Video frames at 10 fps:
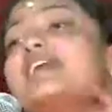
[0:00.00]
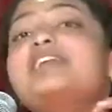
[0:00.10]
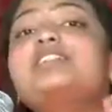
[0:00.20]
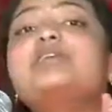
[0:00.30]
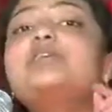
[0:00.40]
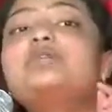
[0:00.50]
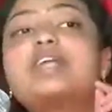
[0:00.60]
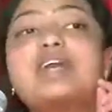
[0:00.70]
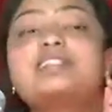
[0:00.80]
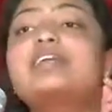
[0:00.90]
each youth
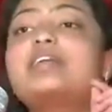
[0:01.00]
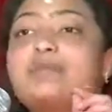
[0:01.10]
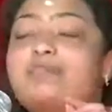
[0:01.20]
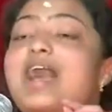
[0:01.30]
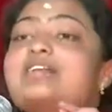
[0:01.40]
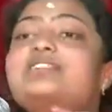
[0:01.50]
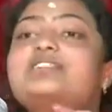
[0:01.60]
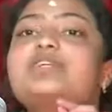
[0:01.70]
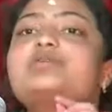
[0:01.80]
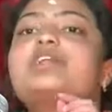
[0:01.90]
has the
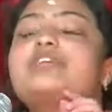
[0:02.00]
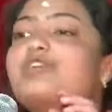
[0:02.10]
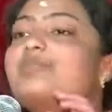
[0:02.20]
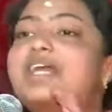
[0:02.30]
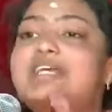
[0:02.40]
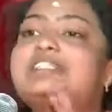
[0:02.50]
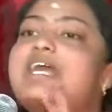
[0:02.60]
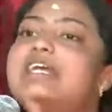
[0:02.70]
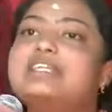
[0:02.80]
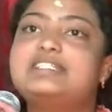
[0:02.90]
capacity to reform the
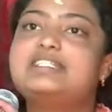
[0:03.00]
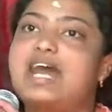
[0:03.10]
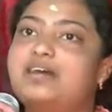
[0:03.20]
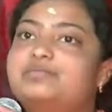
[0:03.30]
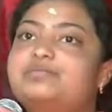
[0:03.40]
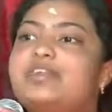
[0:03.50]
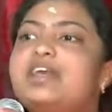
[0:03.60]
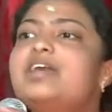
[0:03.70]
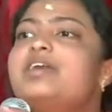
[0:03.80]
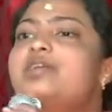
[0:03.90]
entire India.
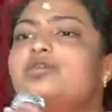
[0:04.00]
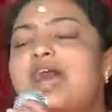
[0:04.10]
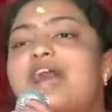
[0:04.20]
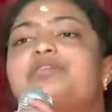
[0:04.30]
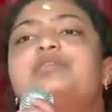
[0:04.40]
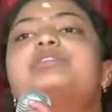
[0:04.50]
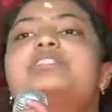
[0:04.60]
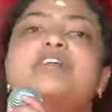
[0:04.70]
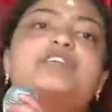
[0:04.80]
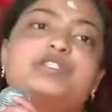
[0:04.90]
You have to do
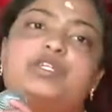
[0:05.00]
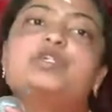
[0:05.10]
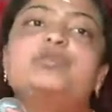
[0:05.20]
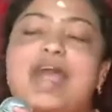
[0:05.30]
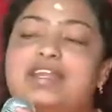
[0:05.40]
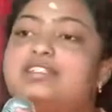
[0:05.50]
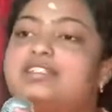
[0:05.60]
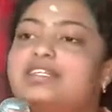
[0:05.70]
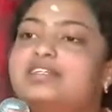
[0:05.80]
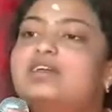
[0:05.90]
service to
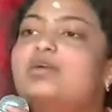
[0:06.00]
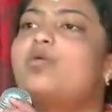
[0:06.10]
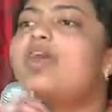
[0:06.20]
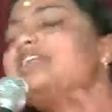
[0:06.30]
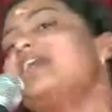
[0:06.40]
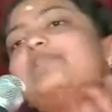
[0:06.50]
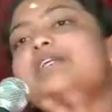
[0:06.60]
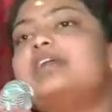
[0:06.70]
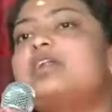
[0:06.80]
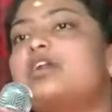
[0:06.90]
humanity. What can be
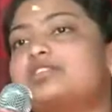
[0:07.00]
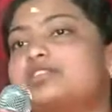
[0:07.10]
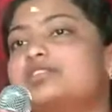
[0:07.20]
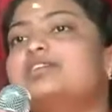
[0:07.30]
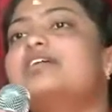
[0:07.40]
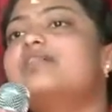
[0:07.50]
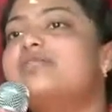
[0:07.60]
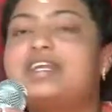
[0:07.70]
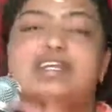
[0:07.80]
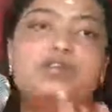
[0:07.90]
the loss?
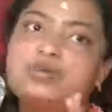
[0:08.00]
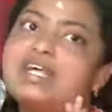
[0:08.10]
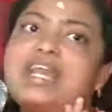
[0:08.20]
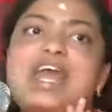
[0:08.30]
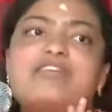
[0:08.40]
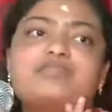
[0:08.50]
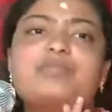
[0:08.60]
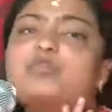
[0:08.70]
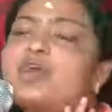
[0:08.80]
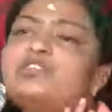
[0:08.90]
We can lose our life,
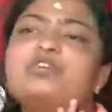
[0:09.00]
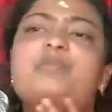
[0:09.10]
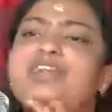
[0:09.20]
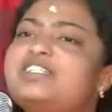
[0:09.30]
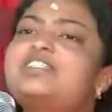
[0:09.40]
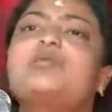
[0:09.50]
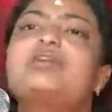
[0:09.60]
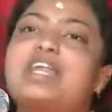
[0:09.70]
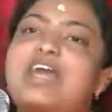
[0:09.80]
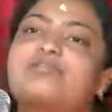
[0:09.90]
but what's so precious
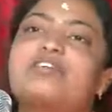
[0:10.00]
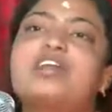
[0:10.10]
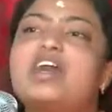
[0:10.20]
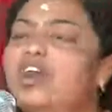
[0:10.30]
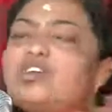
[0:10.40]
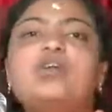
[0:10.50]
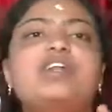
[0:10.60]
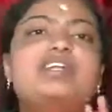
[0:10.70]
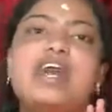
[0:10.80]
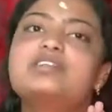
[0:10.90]
about life? We are all going
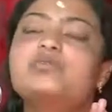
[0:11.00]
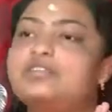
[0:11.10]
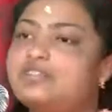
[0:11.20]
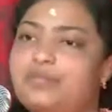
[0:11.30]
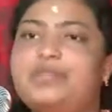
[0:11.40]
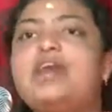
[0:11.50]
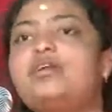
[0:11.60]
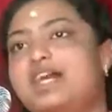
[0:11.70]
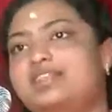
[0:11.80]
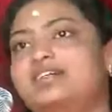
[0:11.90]
to die someday or
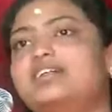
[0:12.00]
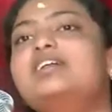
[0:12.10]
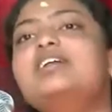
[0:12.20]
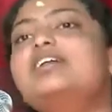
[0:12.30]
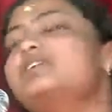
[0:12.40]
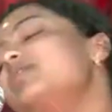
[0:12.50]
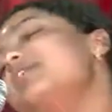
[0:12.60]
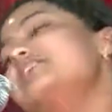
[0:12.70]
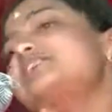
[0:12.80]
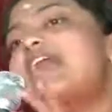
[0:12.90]
the other. So
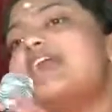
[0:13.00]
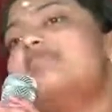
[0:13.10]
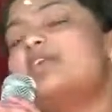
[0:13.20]
let's die for